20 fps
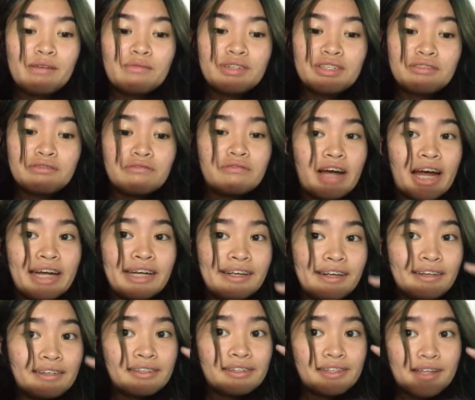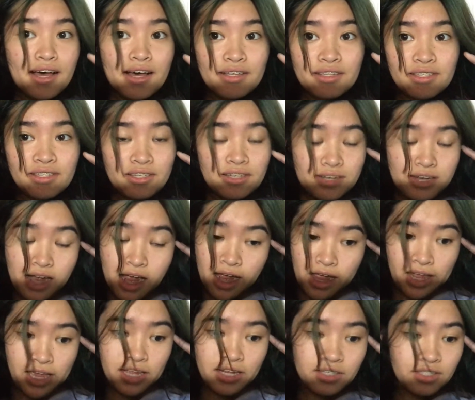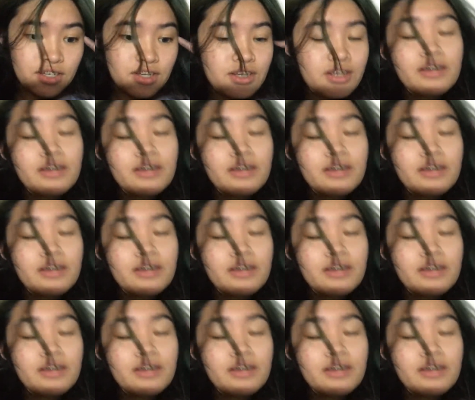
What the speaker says: was writing last night